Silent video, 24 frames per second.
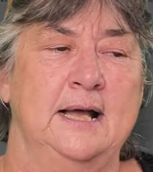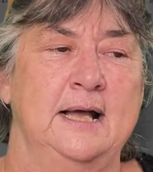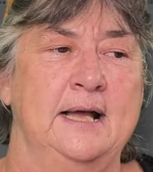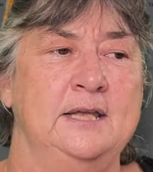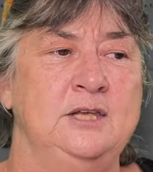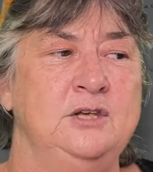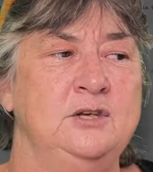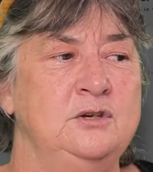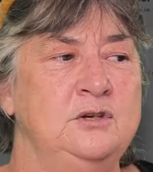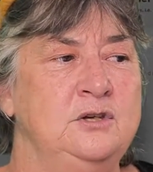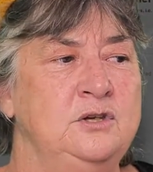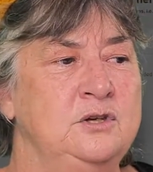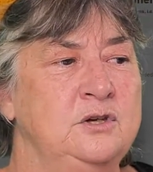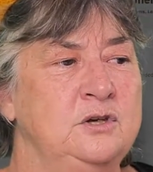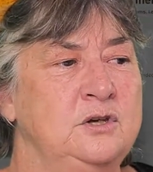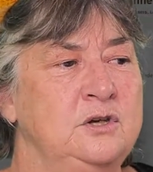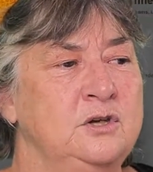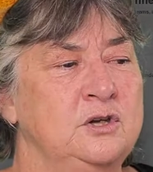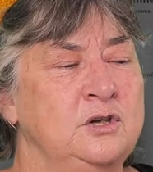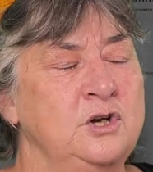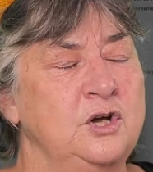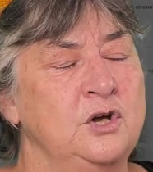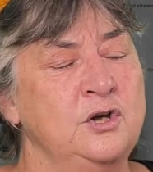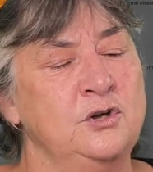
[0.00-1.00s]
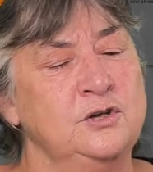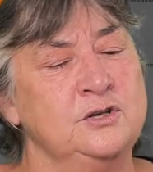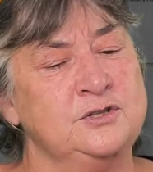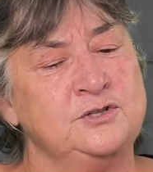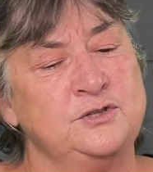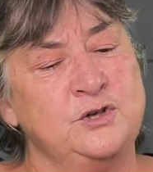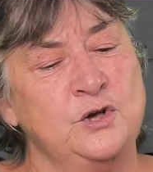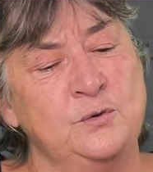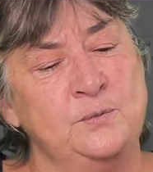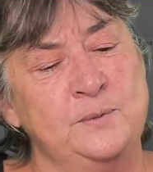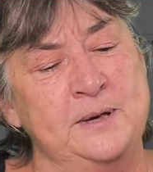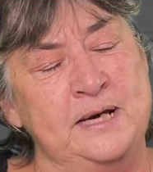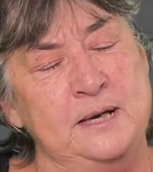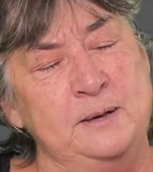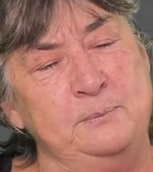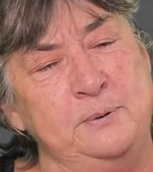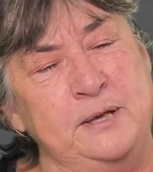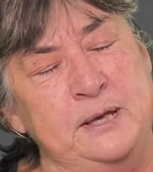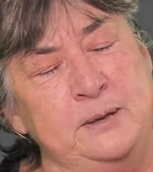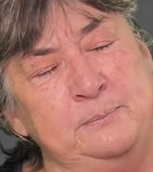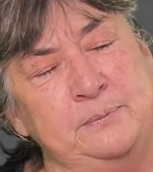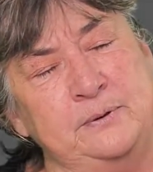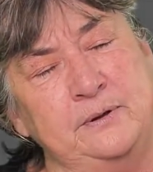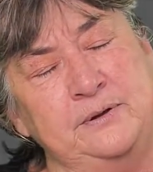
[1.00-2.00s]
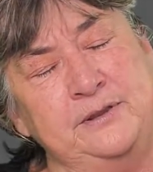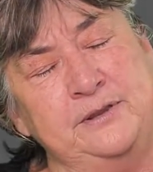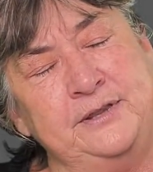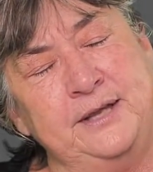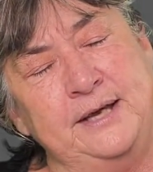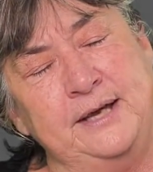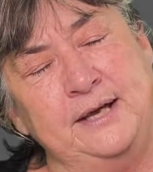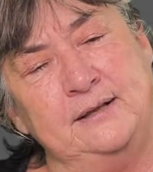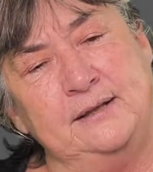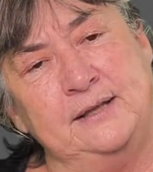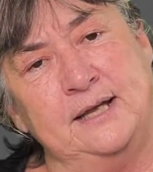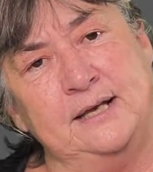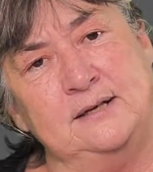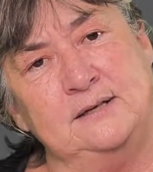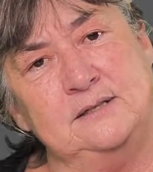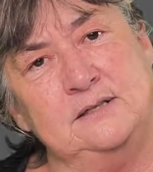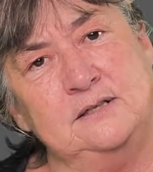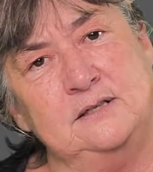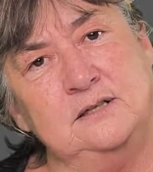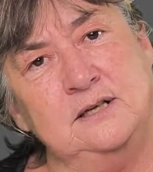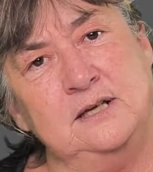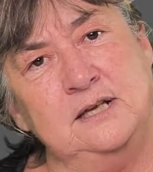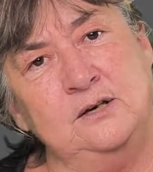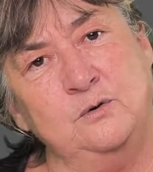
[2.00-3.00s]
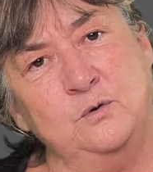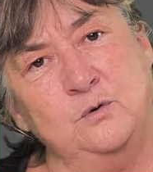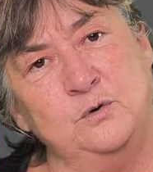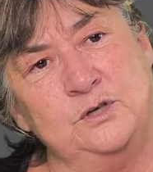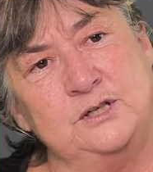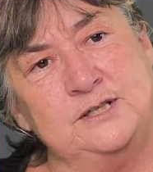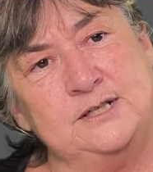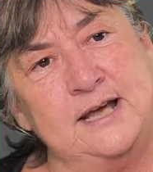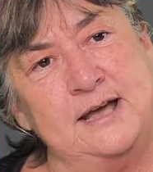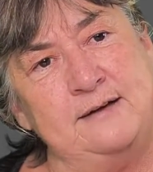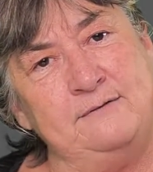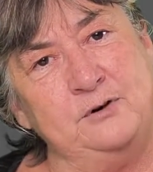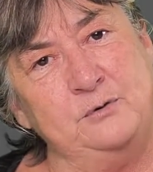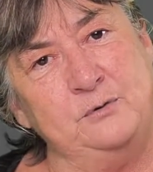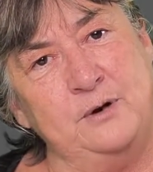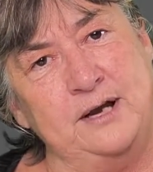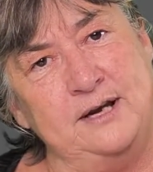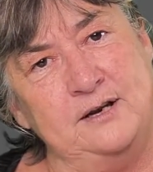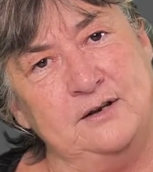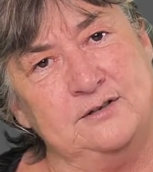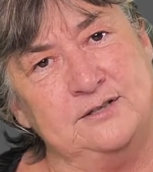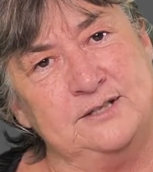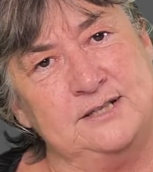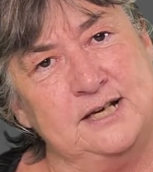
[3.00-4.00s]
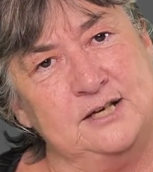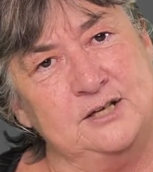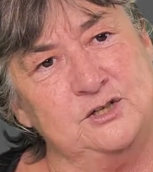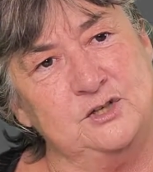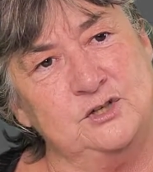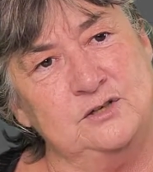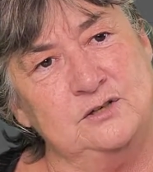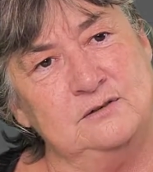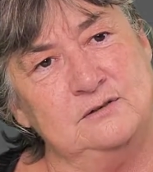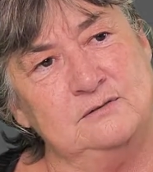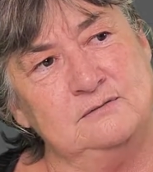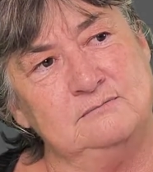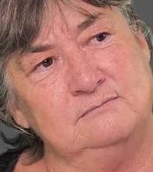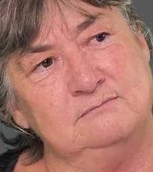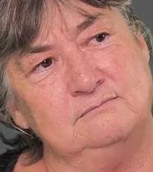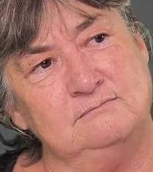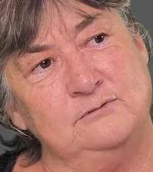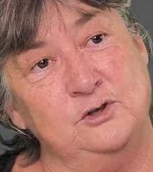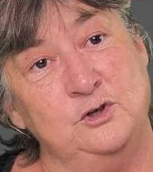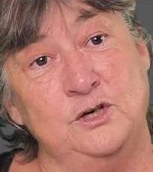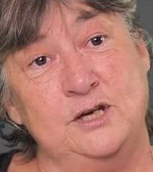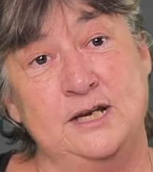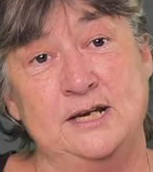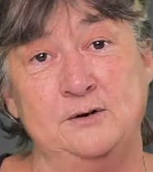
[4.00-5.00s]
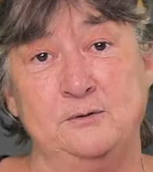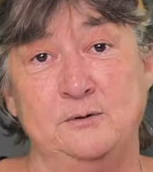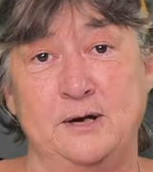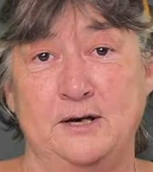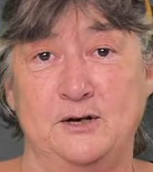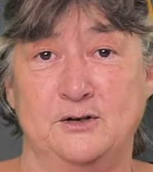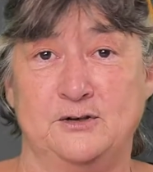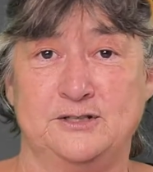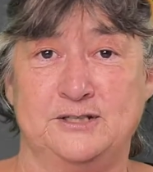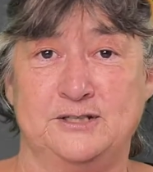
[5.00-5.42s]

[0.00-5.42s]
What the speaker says: You know, so many people think that in order to have a radio station, you need a radio